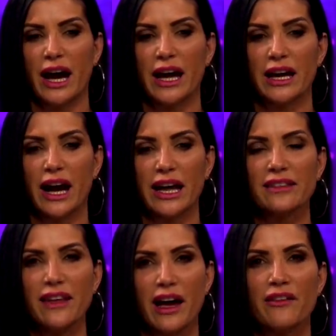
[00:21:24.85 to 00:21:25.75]
I
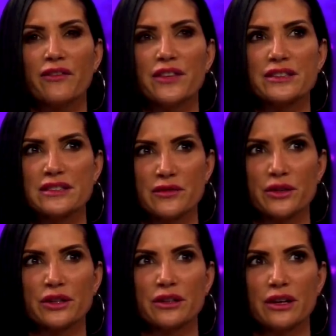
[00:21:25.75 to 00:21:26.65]
love the
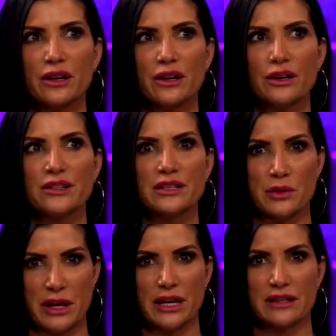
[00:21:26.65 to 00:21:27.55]
civil
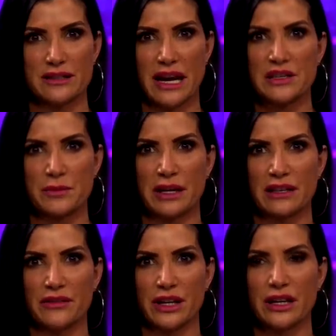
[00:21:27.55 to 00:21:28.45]
disobedience
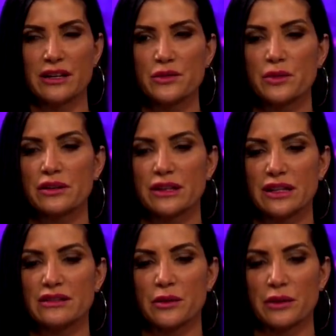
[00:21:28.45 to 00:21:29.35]
aspect of it. Here's one of the
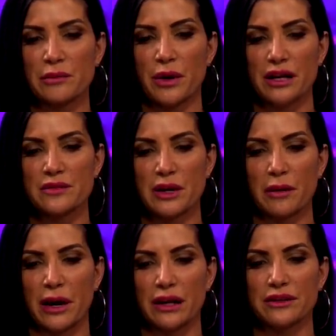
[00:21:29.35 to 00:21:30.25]
things that really bugs me
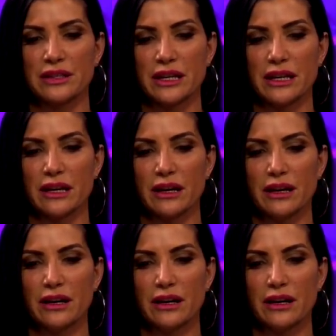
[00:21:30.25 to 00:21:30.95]
about the